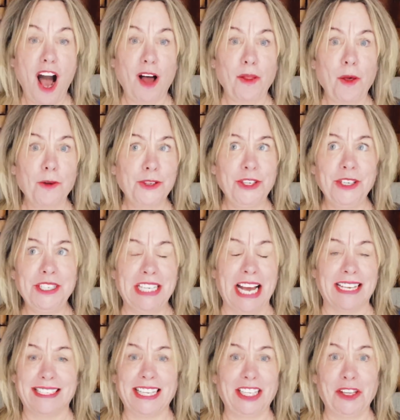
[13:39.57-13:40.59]
Although she
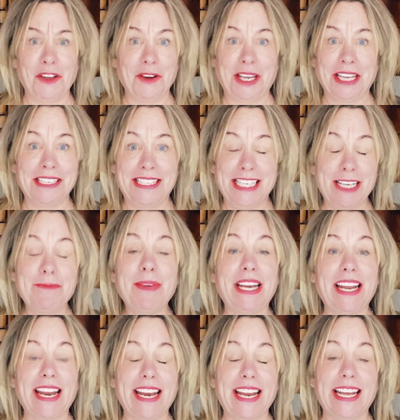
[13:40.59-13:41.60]
doesn't look
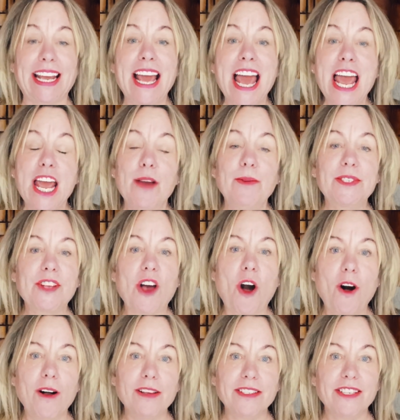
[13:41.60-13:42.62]
intimidating, it was
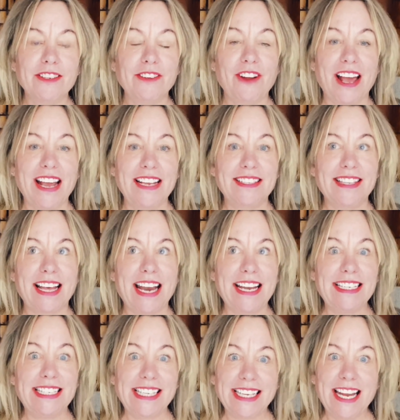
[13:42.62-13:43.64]
also nice that I
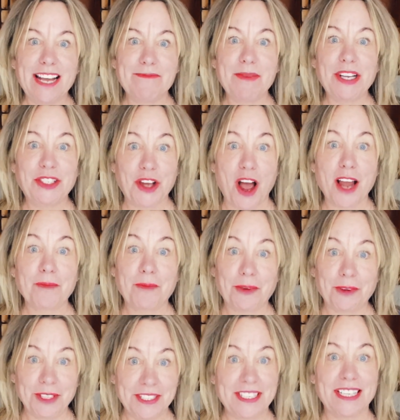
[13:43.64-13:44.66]
did have my dog
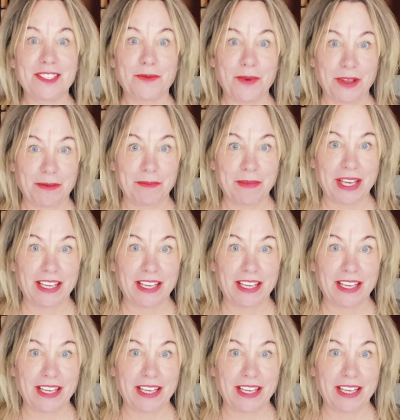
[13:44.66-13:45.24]
Princess with me.